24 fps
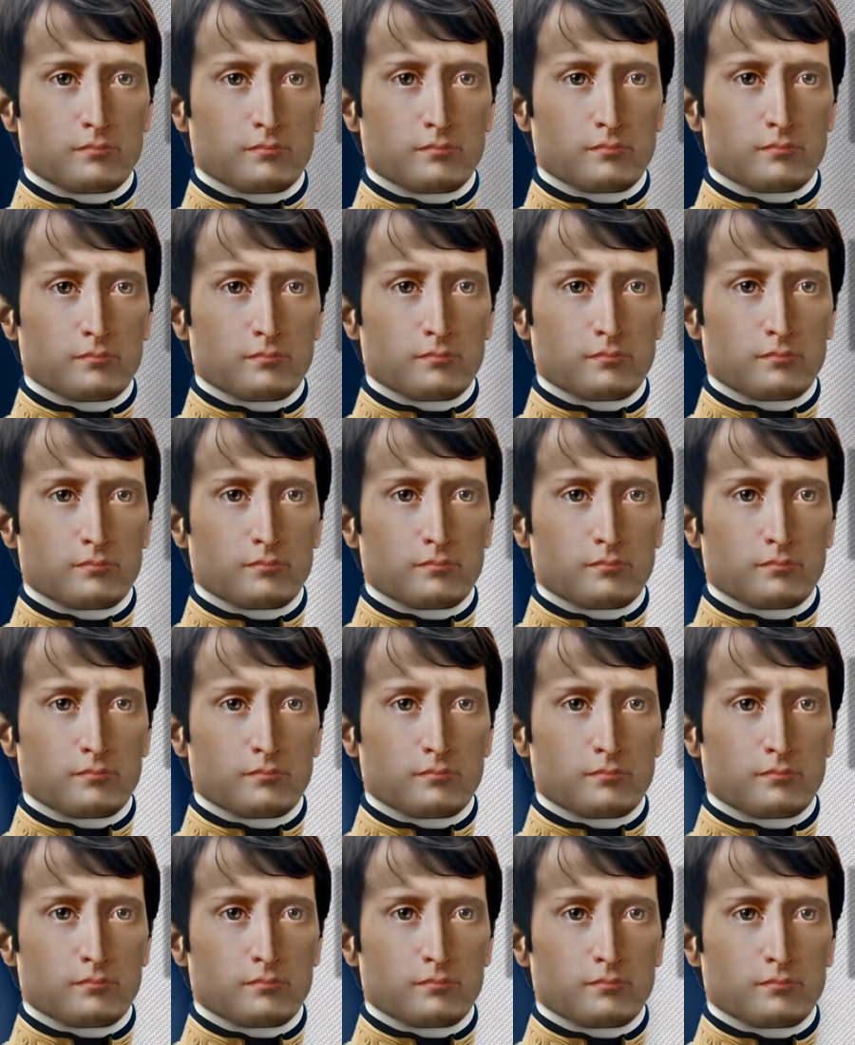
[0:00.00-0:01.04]

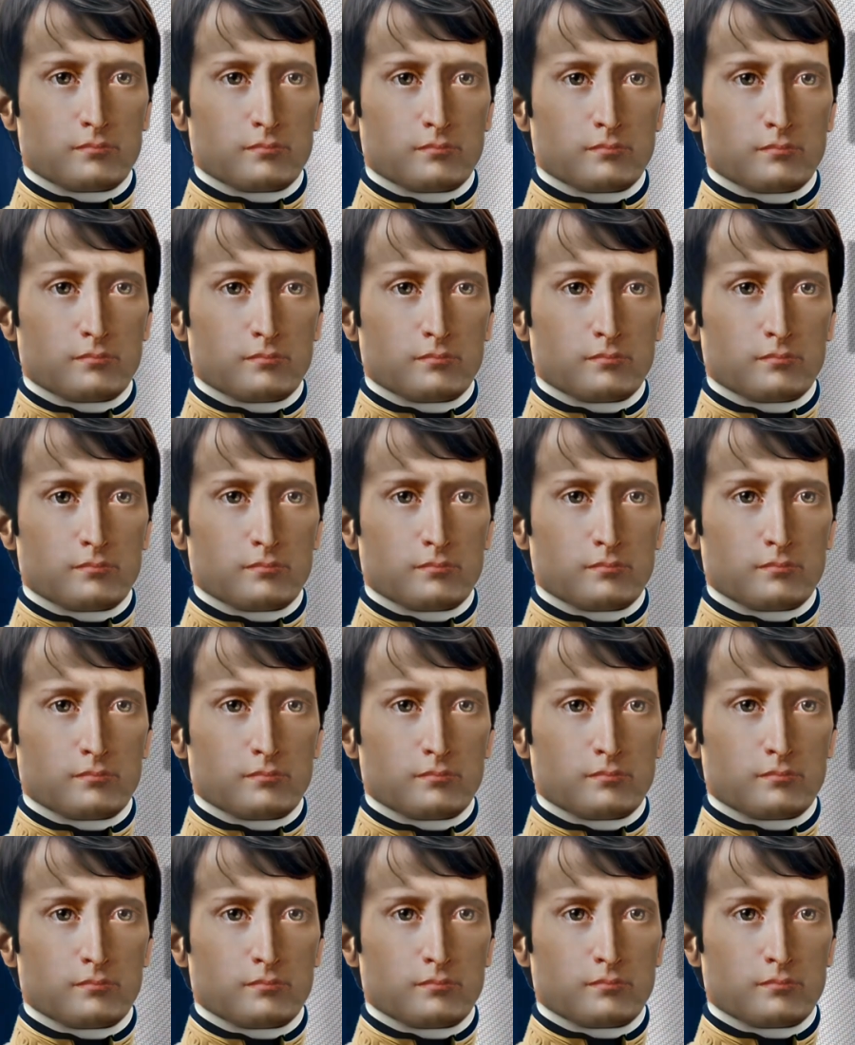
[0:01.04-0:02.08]

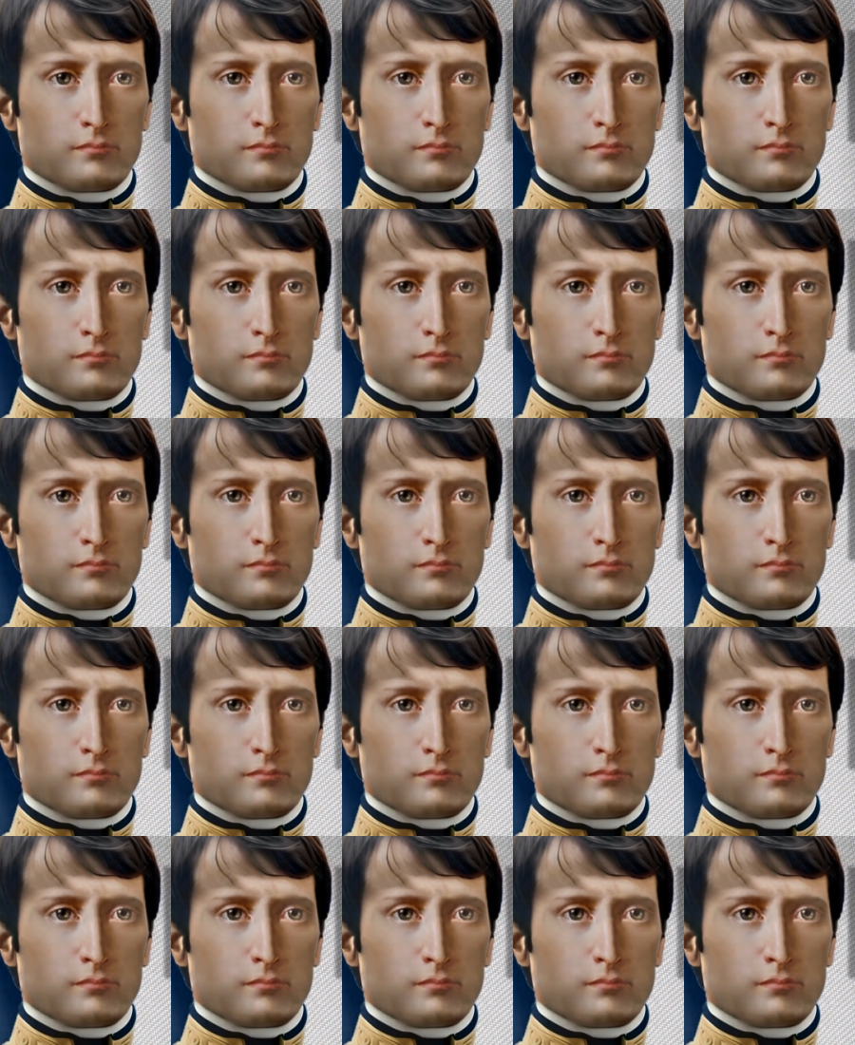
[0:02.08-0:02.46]
No one is speaking in this clip.